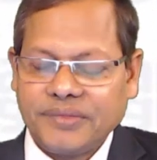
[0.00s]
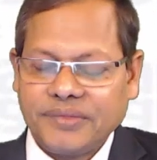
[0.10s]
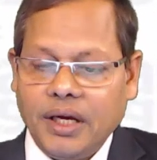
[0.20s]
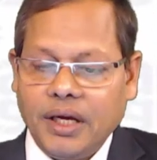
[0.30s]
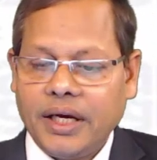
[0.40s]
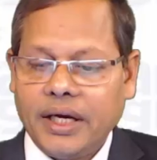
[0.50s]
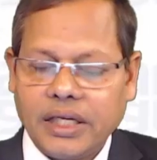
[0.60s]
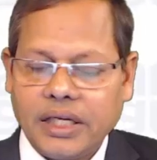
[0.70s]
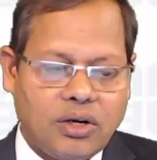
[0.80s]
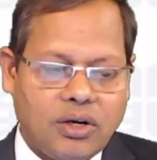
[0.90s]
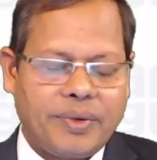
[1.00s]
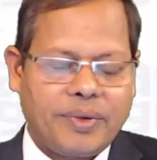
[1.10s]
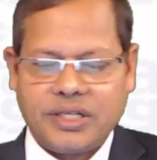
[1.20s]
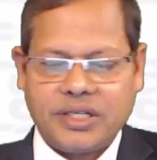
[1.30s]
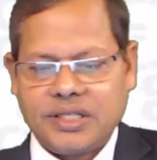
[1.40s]
Agricultural
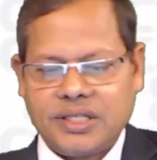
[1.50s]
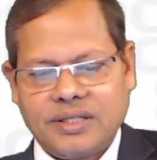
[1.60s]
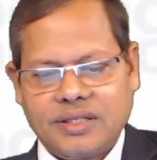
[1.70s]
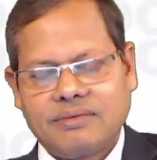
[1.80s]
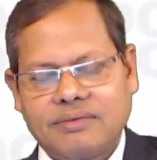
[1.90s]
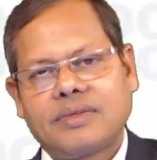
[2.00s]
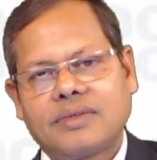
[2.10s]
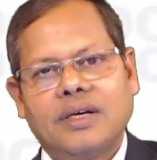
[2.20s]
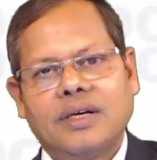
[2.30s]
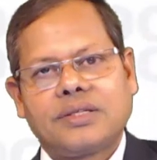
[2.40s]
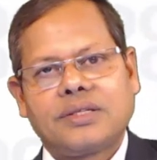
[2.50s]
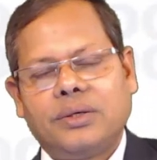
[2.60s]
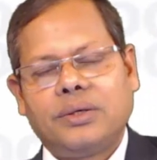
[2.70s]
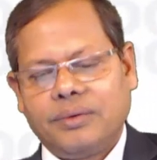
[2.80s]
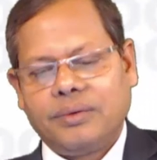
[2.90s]
operations.
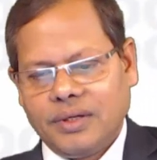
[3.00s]
So